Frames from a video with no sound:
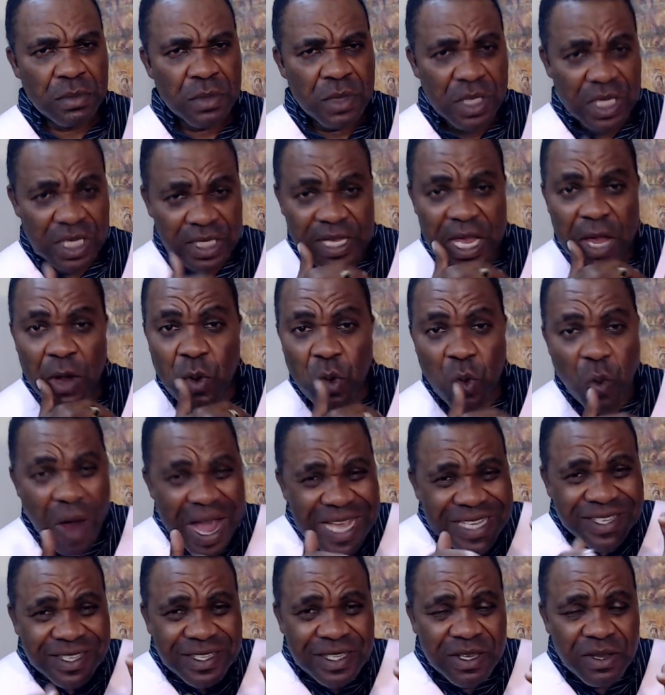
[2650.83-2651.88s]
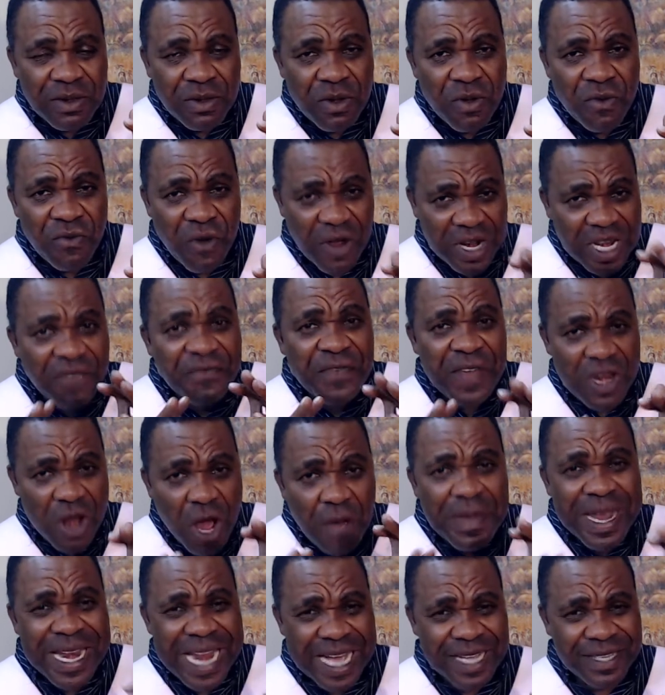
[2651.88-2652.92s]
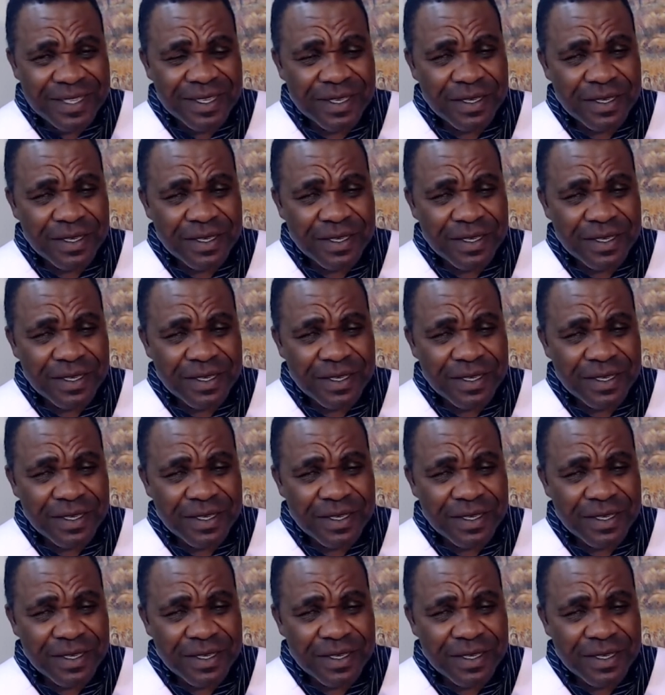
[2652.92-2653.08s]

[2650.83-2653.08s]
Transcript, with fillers: It's a quest for the phenomena.